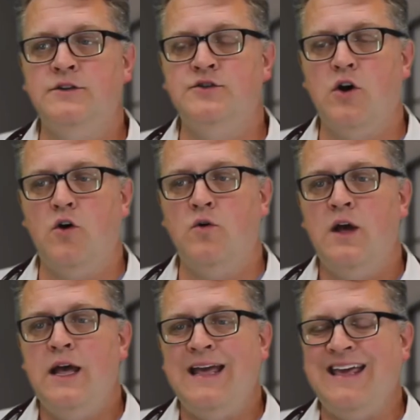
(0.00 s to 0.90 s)
so
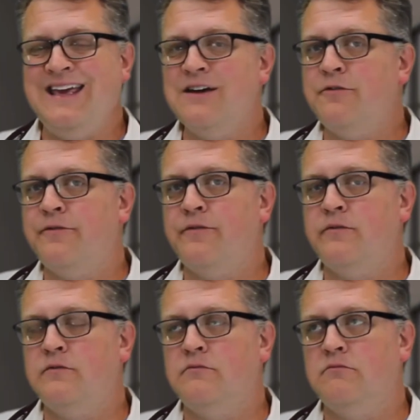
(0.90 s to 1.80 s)
if
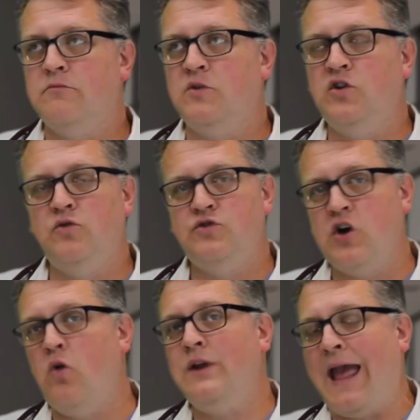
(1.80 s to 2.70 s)
you
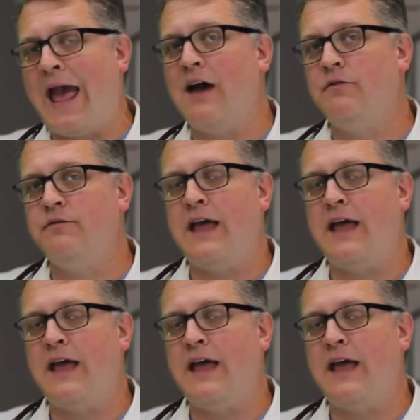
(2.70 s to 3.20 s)
don't have